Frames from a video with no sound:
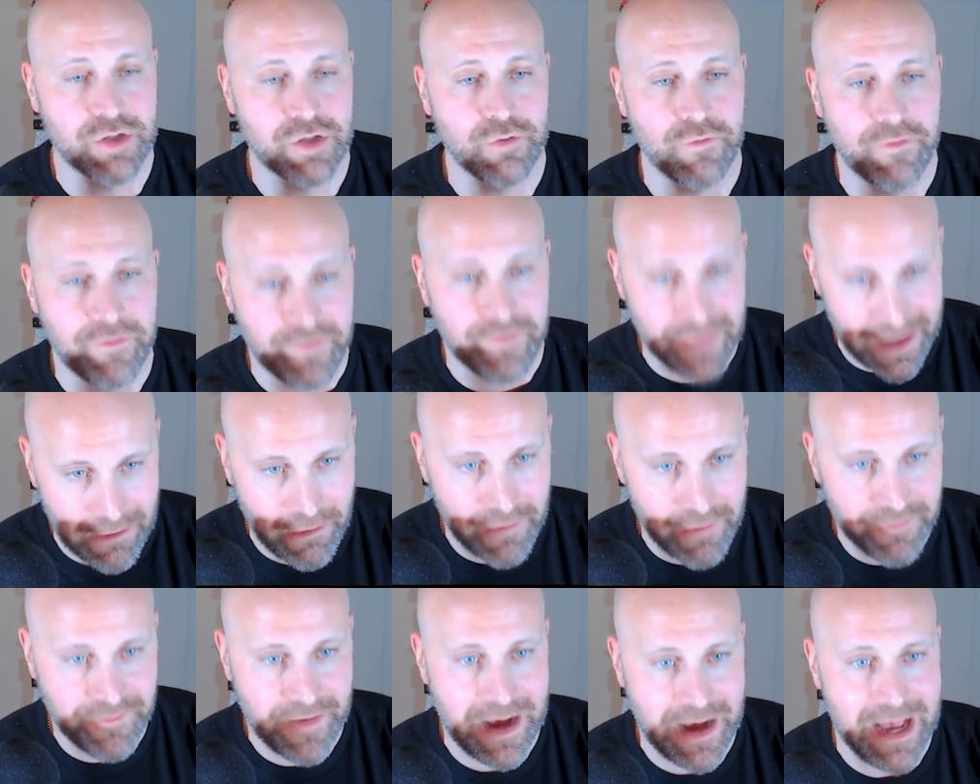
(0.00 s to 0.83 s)
to
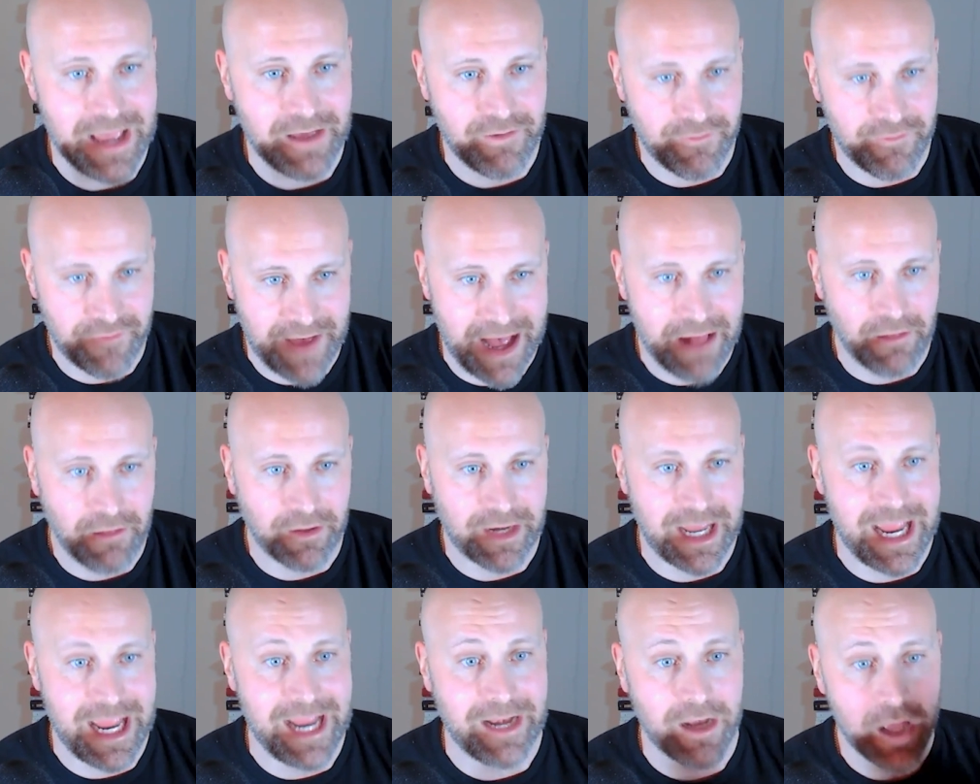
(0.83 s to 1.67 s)
verify and
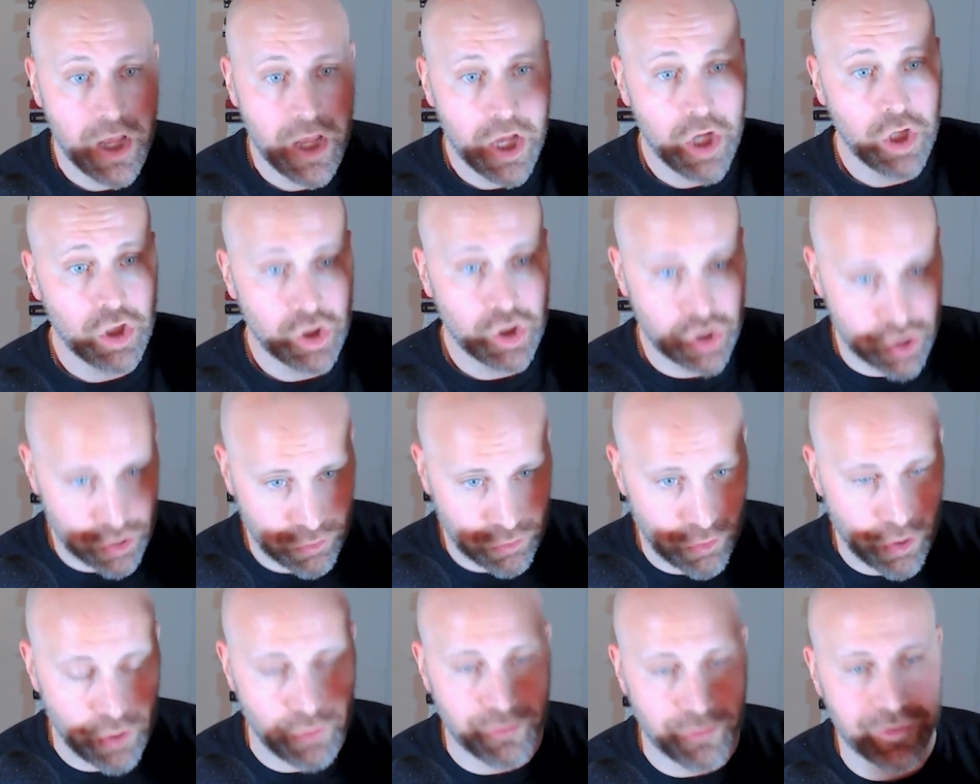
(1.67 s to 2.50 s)
validate
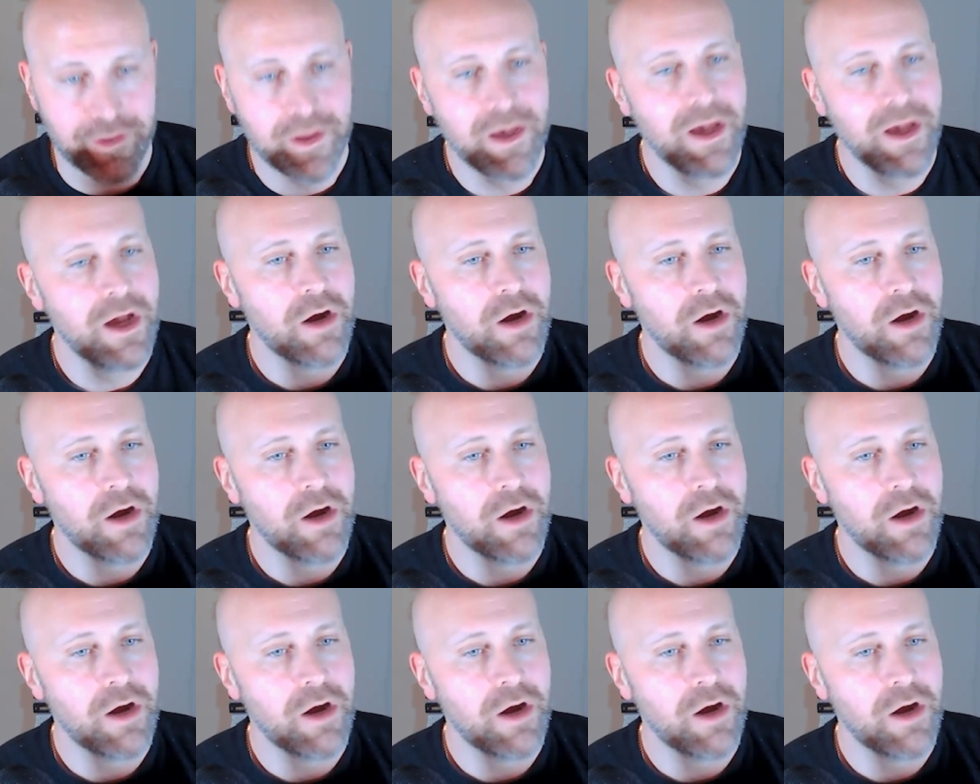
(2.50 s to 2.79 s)
truth.